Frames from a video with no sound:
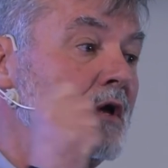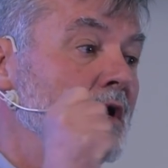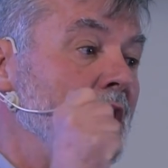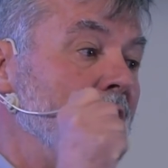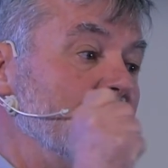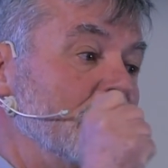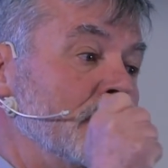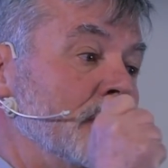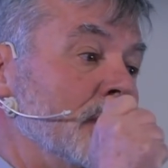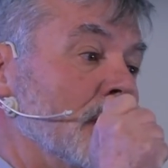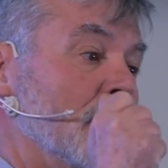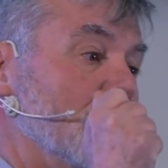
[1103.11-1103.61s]

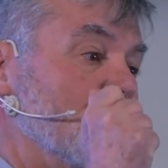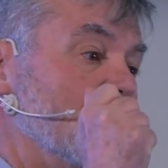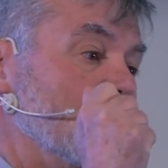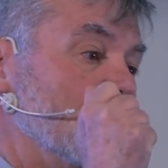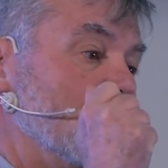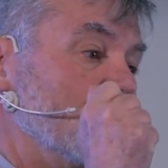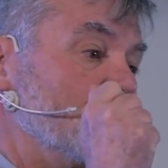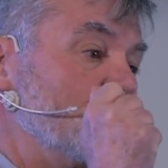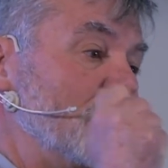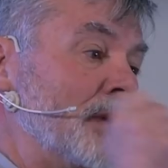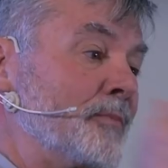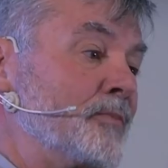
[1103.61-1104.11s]
in
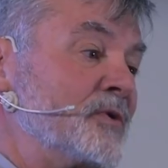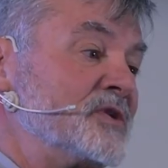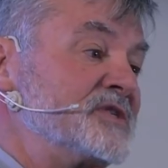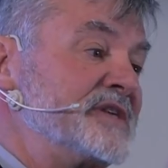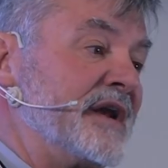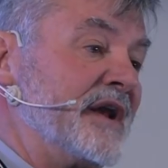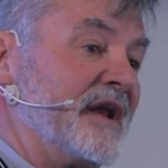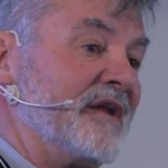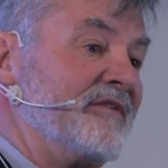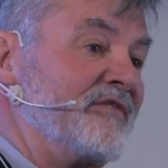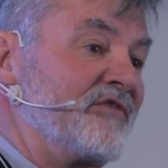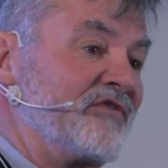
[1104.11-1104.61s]
a
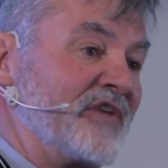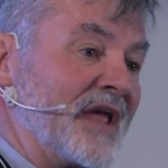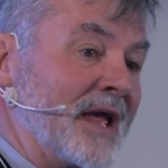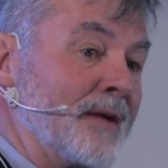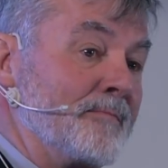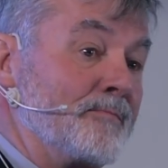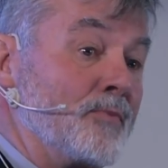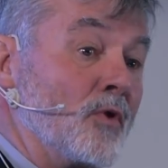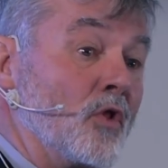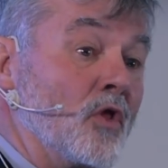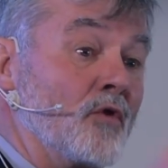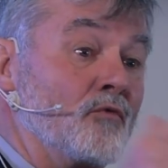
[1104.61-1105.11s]
representative
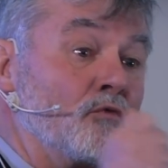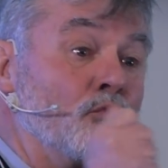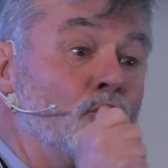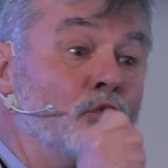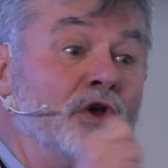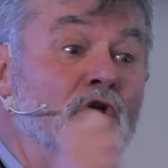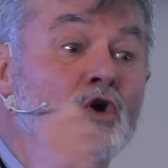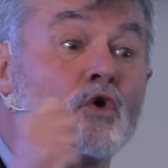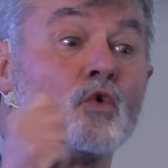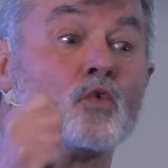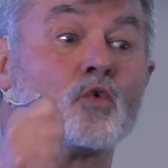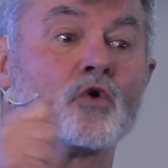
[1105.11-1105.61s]
sample of
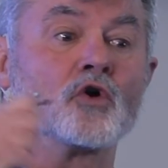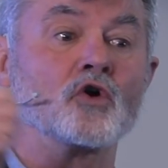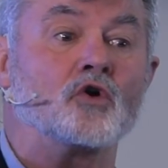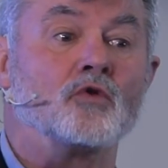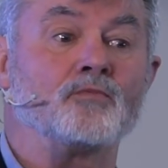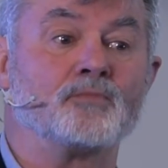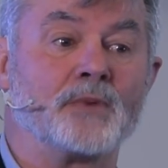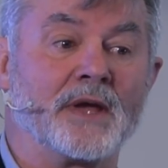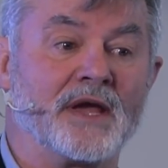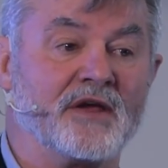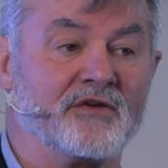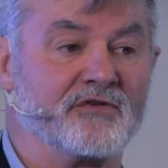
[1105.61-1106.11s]

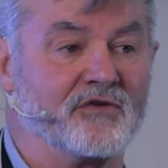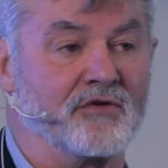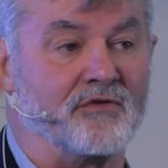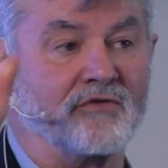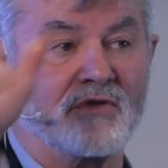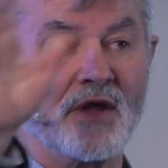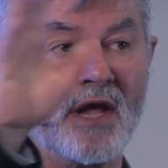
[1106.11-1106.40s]
real-world patients.